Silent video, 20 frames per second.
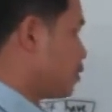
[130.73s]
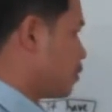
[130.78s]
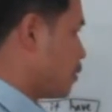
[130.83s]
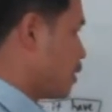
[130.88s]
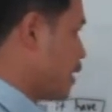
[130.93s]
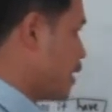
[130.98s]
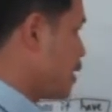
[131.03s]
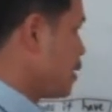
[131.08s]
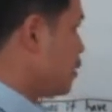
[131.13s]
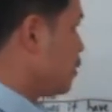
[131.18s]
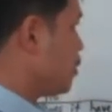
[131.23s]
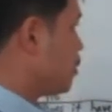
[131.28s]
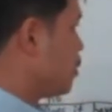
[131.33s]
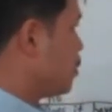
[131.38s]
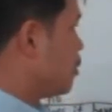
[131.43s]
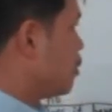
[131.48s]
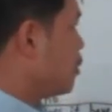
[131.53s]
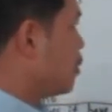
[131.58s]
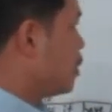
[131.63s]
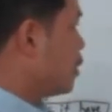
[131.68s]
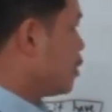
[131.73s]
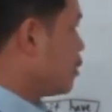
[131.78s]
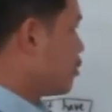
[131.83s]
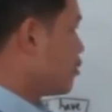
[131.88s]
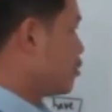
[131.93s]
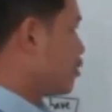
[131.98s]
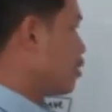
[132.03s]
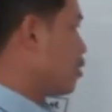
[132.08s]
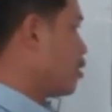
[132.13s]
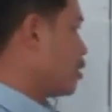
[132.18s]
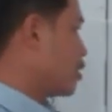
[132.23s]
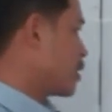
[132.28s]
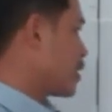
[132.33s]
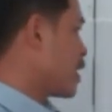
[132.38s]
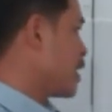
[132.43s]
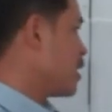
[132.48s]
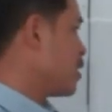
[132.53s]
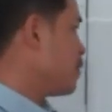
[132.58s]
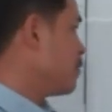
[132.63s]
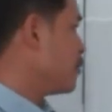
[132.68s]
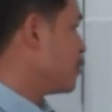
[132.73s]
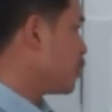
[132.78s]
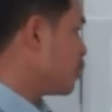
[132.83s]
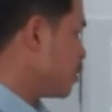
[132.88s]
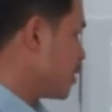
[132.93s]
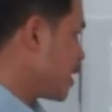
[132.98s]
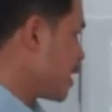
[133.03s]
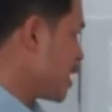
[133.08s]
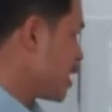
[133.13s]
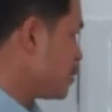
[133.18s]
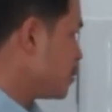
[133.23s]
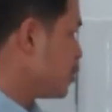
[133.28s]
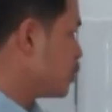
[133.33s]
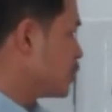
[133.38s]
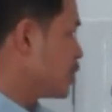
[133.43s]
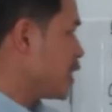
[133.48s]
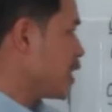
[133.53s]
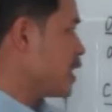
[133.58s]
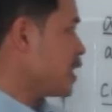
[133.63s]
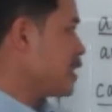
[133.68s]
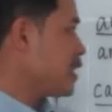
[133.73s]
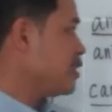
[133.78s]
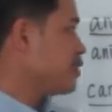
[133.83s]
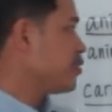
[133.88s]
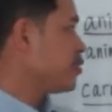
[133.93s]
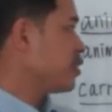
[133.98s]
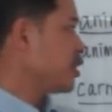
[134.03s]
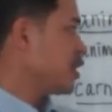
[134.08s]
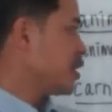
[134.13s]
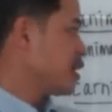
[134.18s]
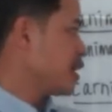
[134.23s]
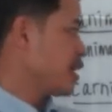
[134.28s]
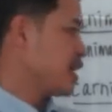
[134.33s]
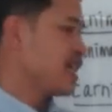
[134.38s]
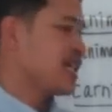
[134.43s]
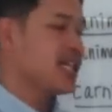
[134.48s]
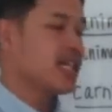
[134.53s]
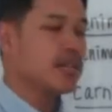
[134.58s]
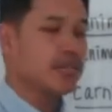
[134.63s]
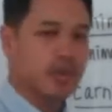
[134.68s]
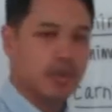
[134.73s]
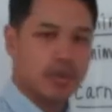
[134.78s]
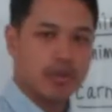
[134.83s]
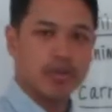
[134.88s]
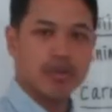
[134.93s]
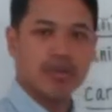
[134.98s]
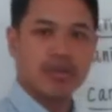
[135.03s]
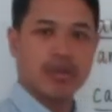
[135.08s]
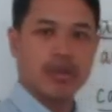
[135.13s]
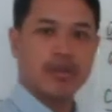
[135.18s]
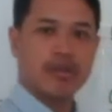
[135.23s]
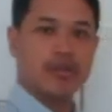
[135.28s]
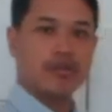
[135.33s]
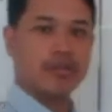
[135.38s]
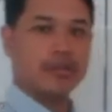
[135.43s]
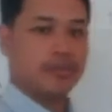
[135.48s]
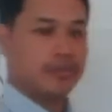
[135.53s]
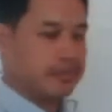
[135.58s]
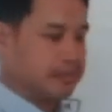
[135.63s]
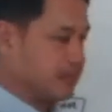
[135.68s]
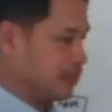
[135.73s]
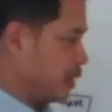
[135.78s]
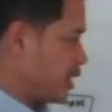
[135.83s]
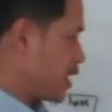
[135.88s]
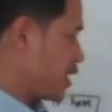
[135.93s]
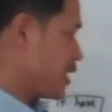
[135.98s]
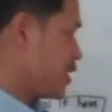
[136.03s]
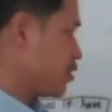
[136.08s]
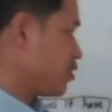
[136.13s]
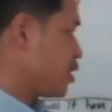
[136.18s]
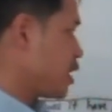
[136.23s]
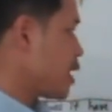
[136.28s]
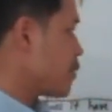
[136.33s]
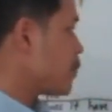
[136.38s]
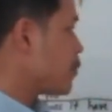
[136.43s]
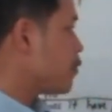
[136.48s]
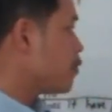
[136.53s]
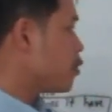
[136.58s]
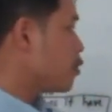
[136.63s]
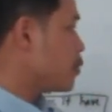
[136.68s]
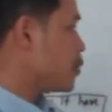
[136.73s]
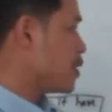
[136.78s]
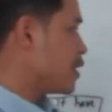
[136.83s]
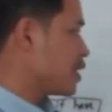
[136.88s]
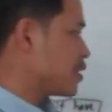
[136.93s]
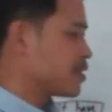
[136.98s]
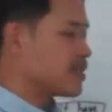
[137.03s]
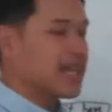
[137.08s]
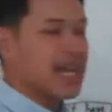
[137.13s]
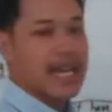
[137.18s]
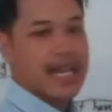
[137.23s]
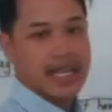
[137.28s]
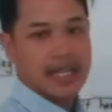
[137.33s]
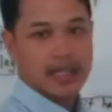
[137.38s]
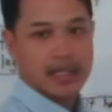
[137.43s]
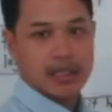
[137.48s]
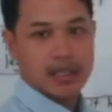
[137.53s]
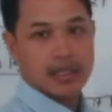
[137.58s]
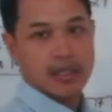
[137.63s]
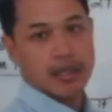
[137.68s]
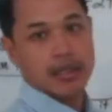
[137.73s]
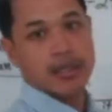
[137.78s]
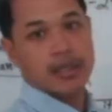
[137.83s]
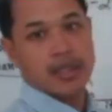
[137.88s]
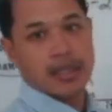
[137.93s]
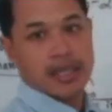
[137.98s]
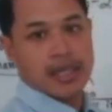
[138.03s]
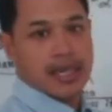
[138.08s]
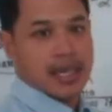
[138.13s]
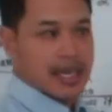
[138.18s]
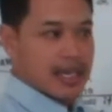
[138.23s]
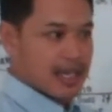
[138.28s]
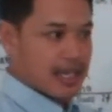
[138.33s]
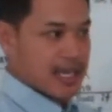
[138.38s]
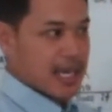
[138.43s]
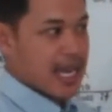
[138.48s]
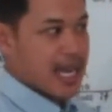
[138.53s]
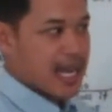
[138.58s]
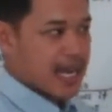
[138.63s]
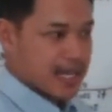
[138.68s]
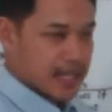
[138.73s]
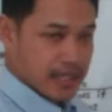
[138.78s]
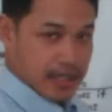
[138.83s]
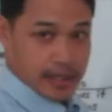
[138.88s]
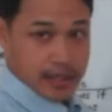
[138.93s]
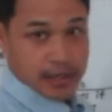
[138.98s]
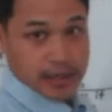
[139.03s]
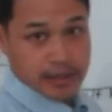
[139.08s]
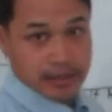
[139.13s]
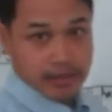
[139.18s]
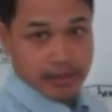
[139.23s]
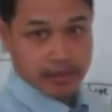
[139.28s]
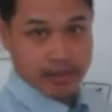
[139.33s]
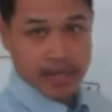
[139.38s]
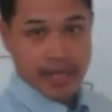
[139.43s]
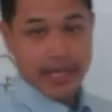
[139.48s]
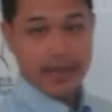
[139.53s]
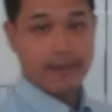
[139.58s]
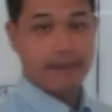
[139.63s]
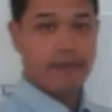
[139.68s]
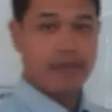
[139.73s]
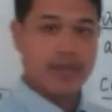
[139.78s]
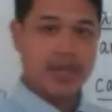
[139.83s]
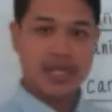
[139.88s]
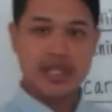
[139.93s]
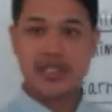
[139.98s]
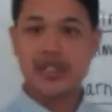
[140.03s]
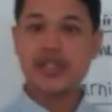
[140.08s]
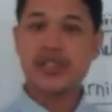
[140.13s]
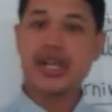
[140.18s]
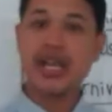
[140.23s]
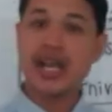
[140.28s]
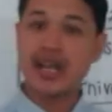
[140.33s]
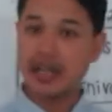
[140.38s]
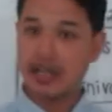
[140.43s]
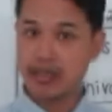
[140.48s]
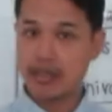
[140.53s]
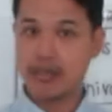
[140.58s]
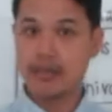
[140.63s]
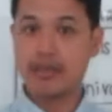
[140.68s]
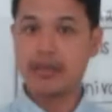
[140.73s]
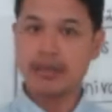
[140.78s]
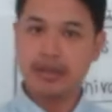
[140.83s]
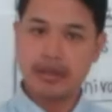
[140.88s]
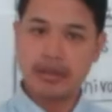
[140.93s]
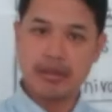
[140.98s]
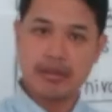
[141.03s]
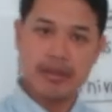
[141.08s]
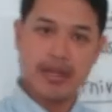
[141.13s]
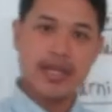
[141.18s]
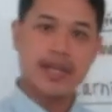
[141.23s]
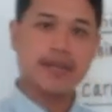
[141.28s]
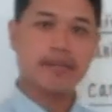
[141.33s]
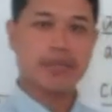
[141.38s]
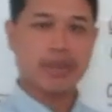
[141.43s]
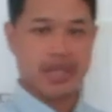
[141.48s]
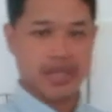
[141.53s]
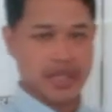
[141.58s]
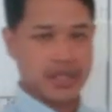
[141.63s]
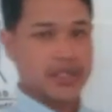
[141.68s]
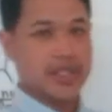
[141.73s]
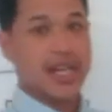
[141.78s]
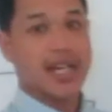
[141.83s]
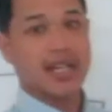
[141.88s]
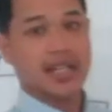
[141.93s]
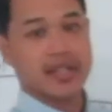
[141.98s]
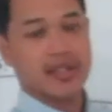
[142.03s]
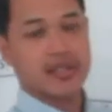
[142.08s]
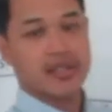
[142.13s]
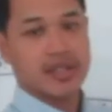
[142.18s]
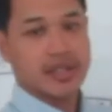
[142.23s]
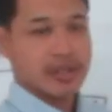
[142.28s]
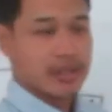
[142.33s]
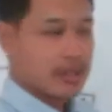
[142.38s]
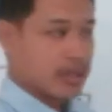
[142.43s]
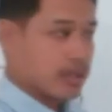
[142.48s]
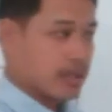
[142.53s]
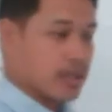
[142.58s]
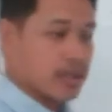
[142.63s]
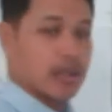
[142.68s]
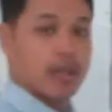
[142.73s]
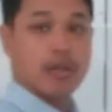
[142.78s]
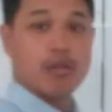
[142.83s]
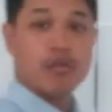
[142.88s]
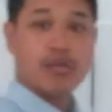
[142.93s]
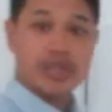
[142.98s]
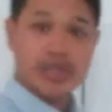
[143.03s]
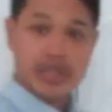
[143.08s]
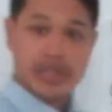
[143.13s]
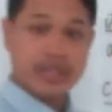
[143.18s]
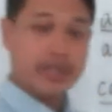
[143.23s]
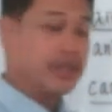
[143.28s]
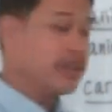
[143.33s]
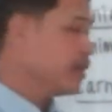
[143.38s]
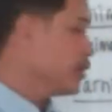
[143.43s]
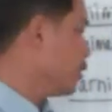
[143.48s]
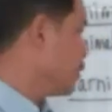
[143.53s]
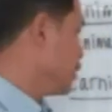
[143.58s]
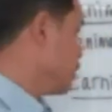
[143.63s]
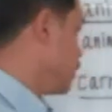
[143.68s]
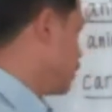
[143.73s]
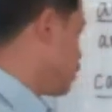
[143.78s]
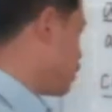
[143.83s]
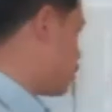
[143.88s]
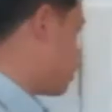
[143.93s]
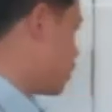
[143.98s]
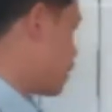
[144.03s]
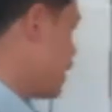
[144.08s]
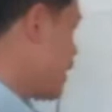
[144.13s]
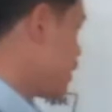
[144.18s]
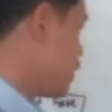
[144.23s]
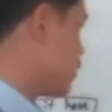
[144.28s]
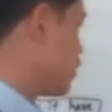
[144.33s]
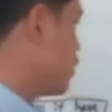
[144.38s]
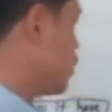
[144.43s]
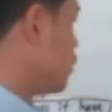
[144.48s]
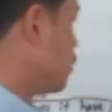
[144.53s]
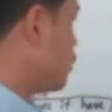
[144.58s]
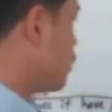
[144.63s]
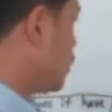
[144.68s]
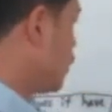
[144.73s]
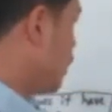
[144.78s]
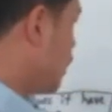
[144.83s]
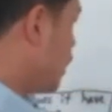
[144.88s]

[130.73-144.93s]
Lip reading: right? So a carnivore animal that eats other animals. So an example will be a tiger, a lion, right? A shark, right? But a shark is in the ocean. Okay, so